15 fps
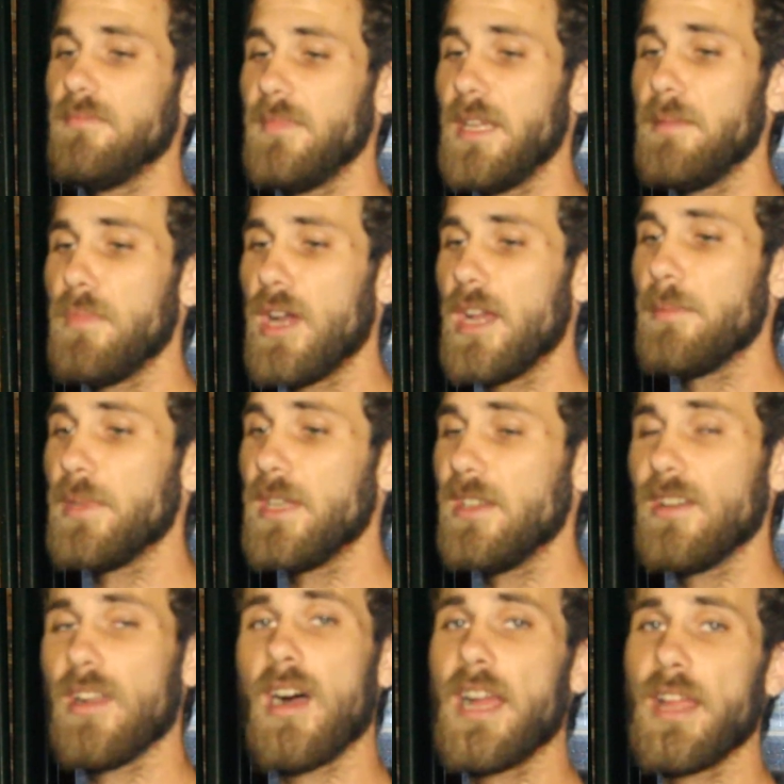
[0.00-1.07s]
In my
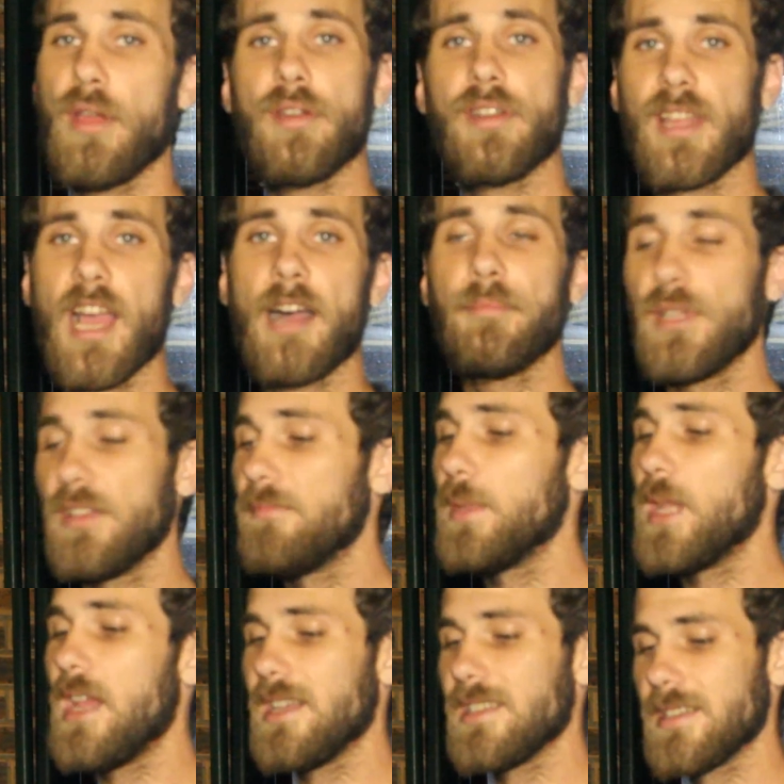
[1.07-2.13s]
opinion, I own a couple of
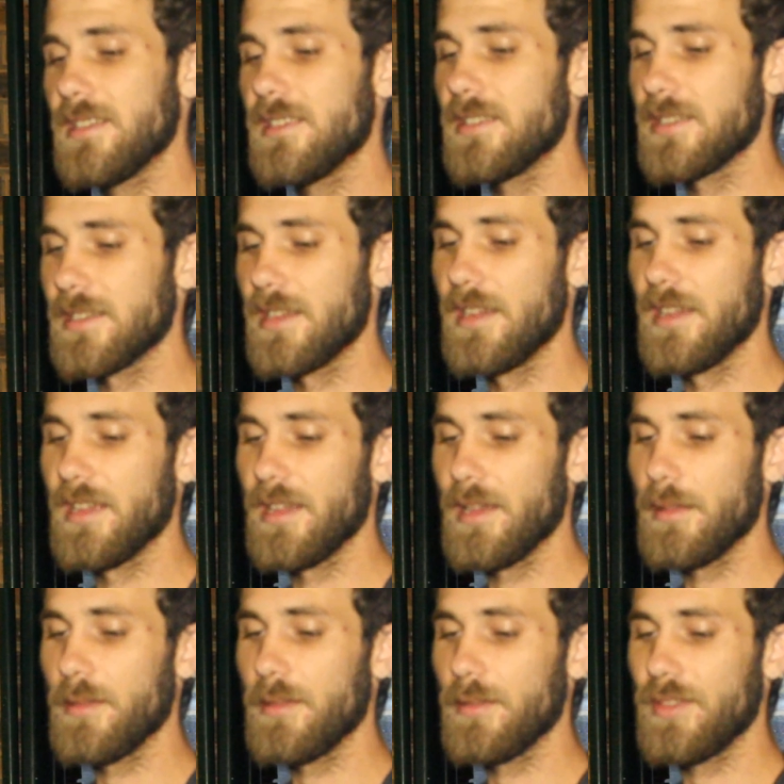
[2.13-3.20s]
blasters.
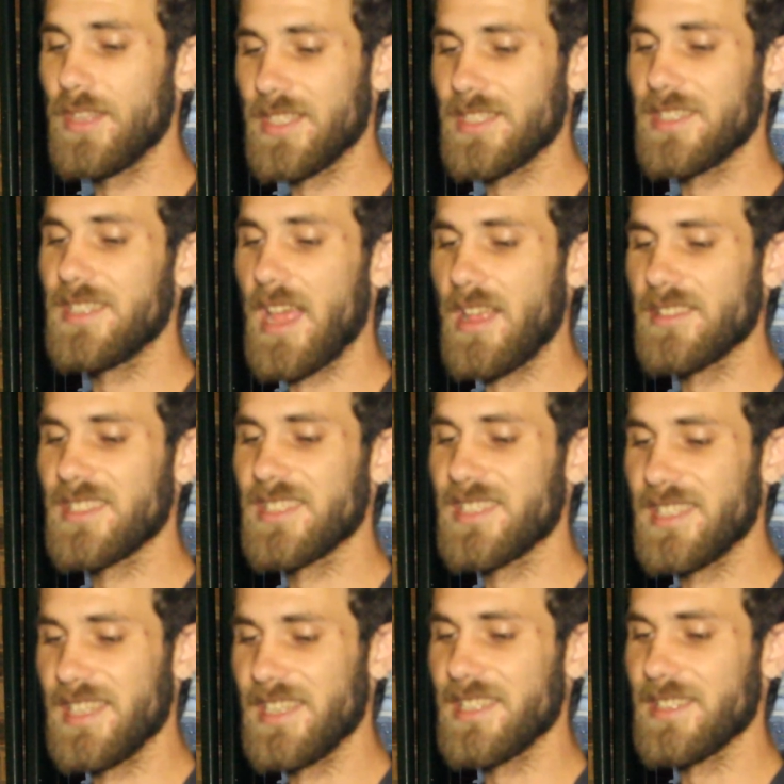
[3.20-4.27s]
This does
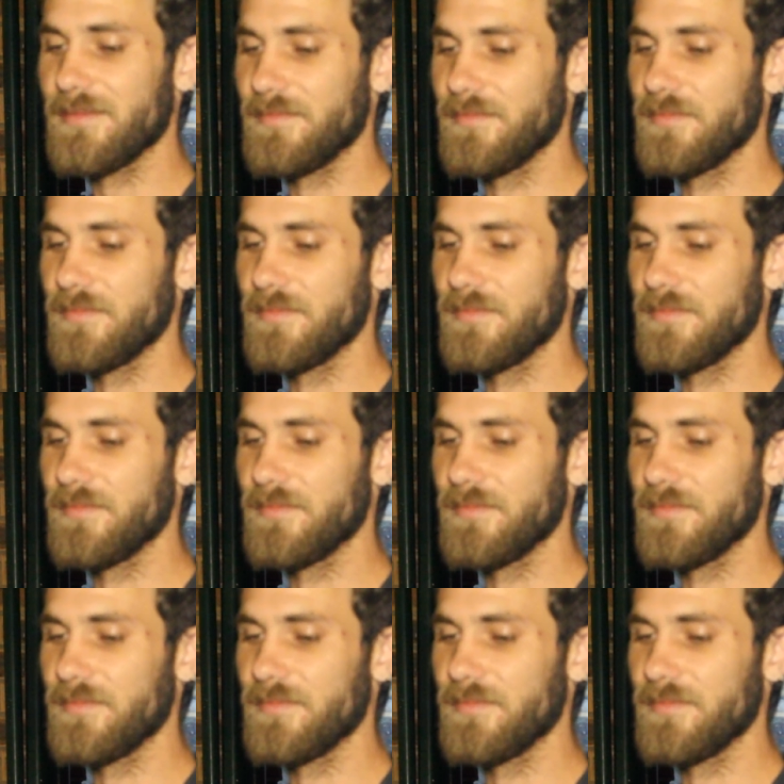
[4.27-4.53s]
sit,